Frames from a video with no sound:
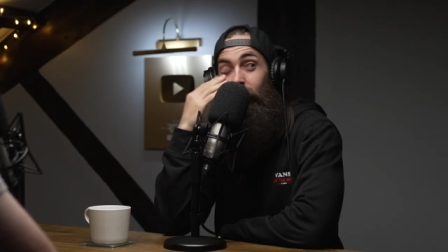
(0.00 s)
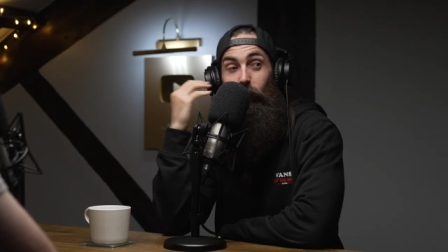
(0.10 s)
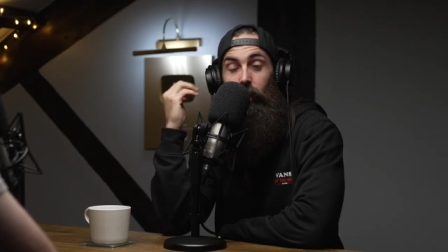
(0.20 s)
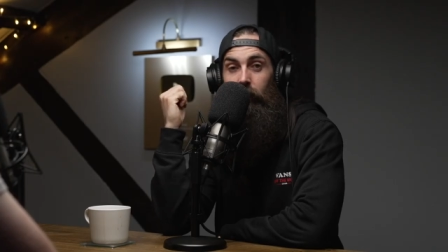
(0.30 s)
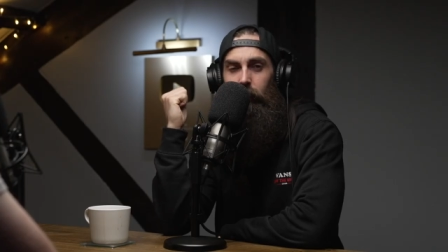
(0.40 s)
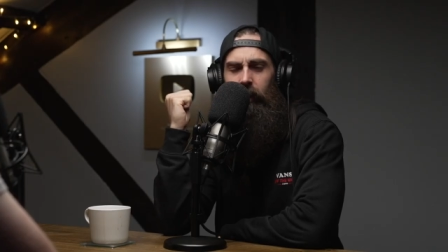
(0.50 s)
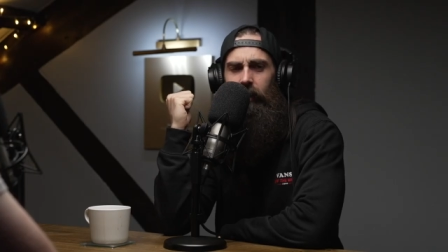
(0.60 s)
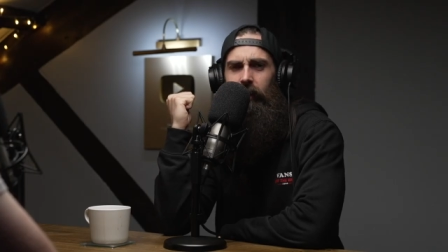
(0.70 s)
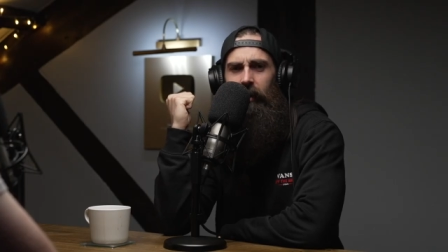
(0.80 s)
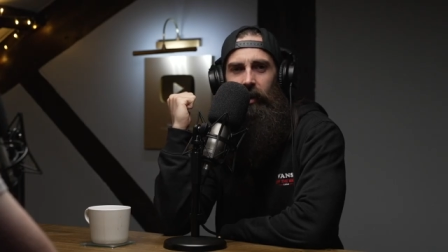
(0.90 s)
in one. I'm like,
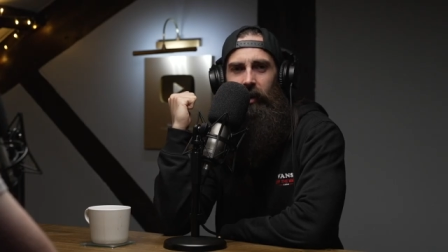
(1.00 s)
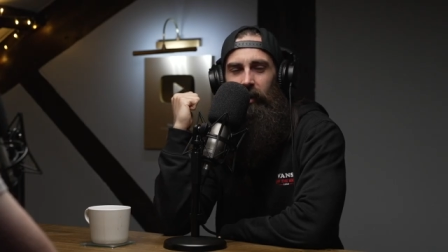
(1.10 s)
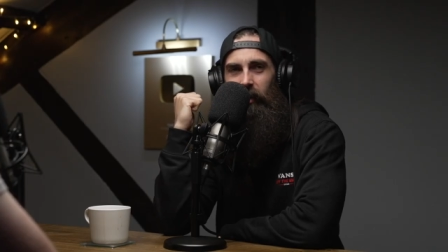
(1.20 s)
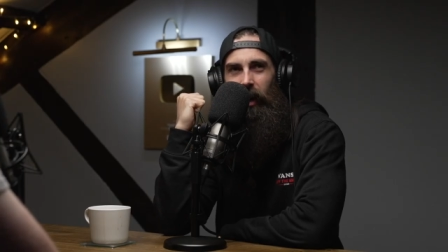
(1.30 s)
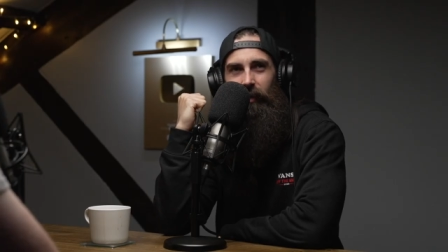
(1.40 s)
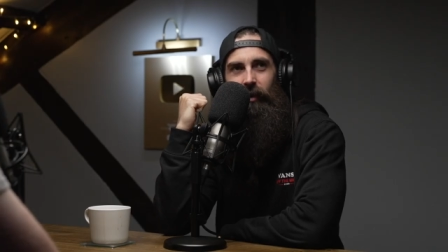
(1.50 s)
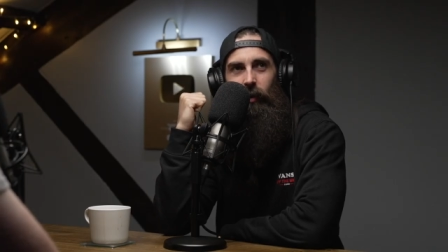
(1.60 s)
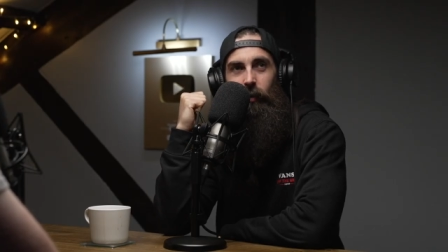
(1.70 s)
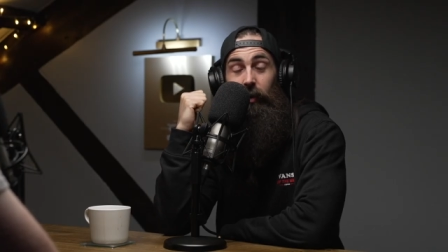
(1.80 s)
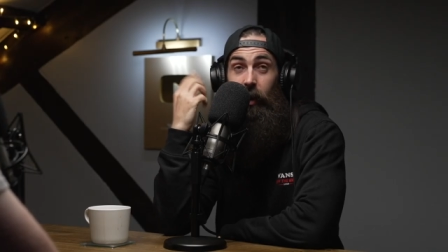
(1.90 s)
do you have to do
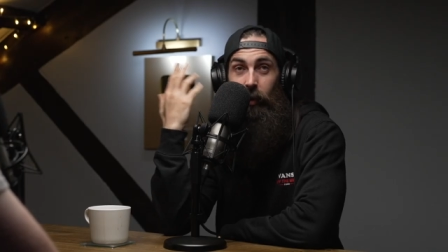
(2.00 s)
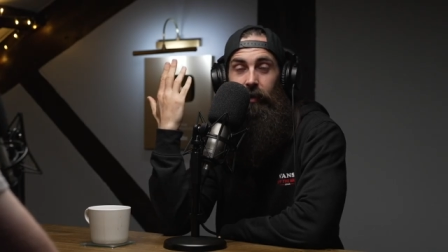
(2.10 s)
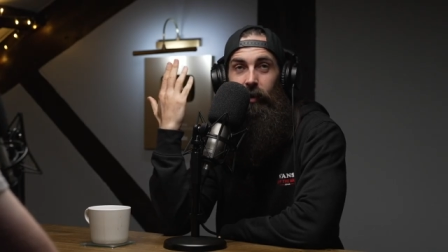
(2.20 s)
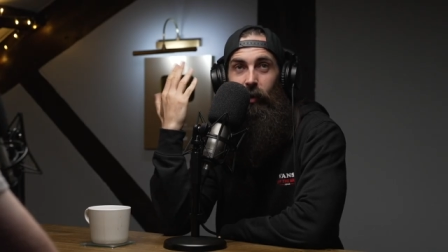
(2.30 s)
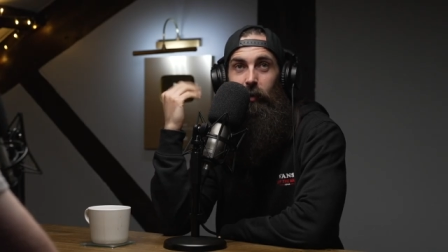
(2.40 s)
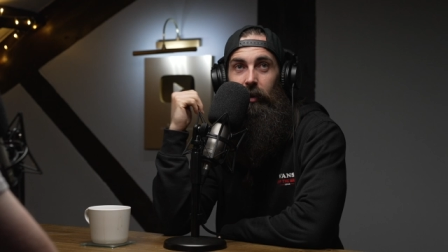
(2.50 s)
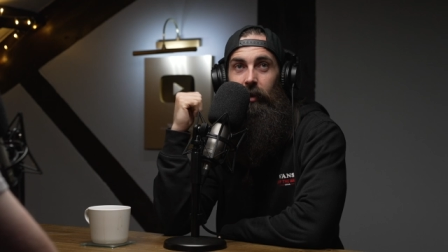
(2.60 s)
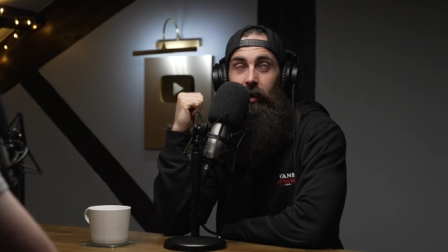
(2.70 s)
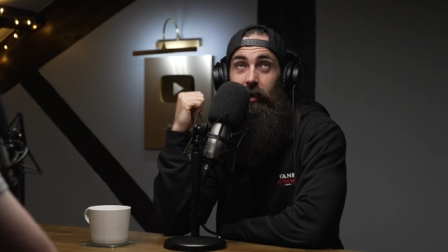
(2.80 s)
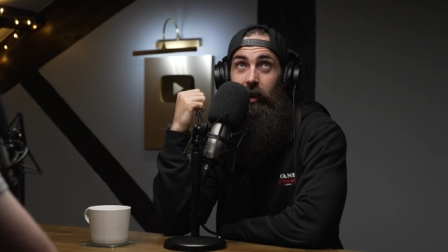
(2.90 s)
it in one? Yeah, we have to do it in one.
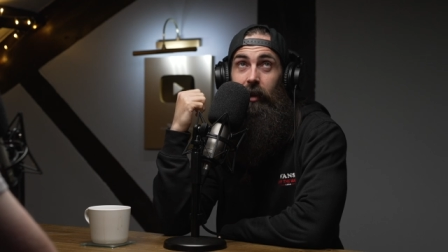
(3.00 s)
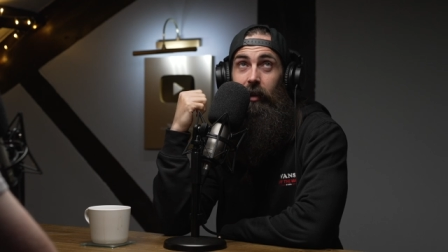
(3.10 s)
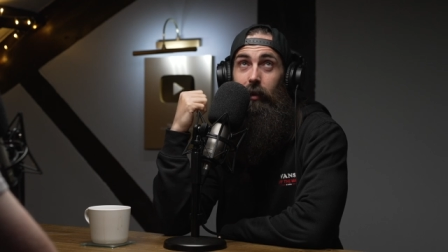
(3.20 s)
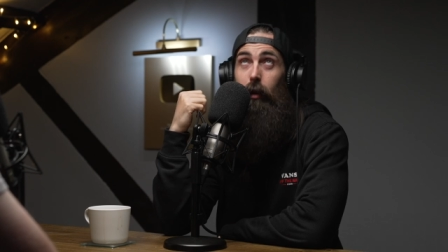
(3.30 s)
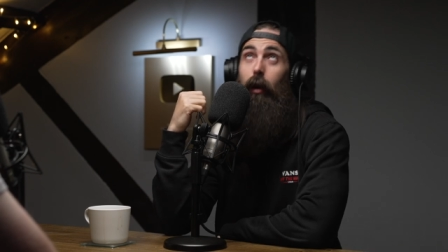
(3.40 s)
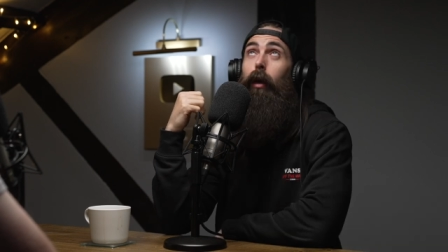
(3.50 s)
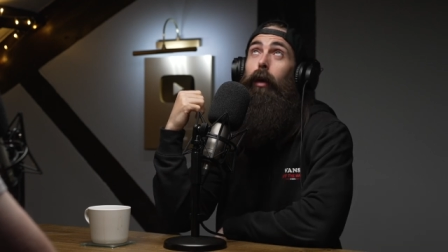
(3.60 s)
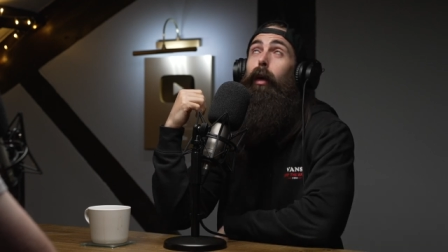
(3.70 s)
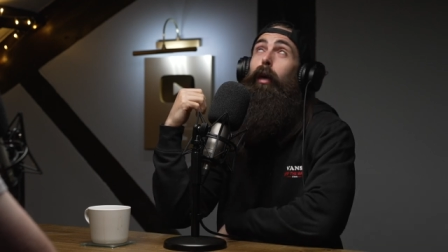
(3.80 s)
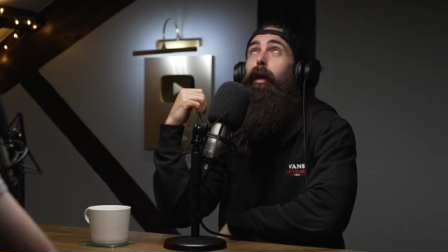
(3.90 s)
Okay.
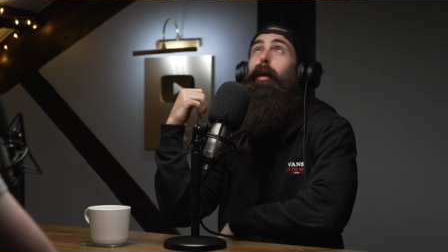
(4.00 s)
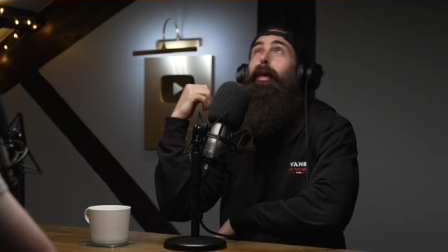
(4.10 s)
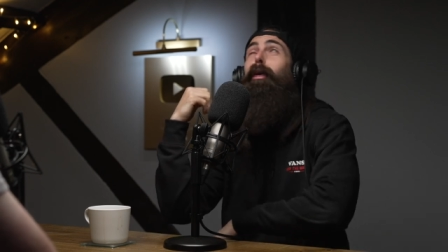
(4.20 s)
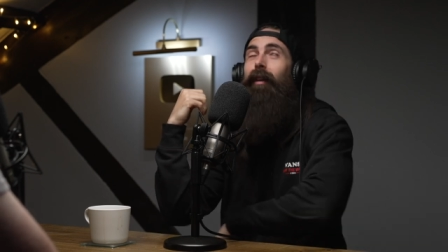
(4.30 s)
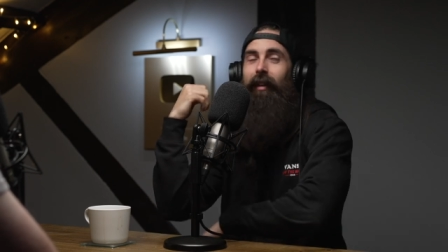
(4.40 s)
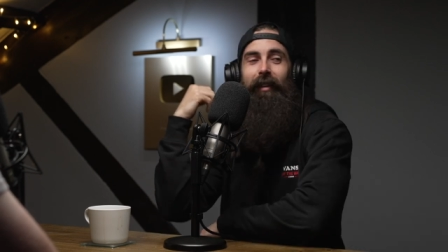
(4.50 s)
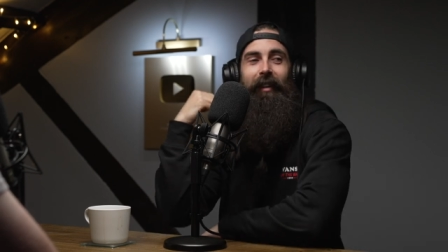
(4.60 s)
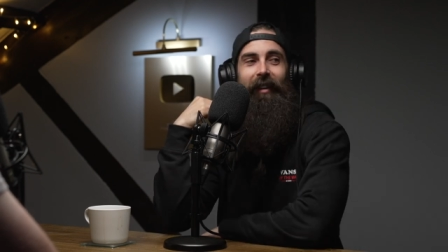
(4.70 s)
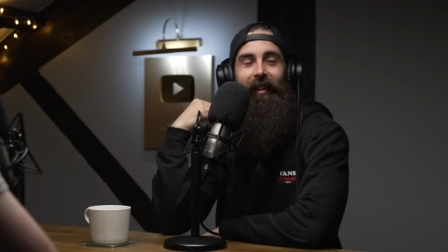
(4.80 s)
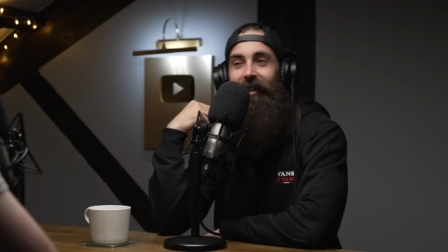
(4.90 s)
That's gold for a video,